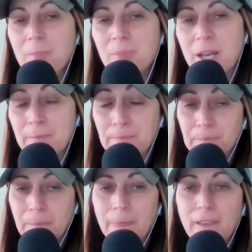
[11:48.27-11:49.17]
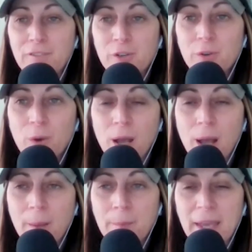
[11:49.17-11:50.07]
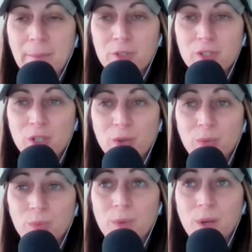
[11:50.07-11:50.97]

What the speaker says: But if you're able to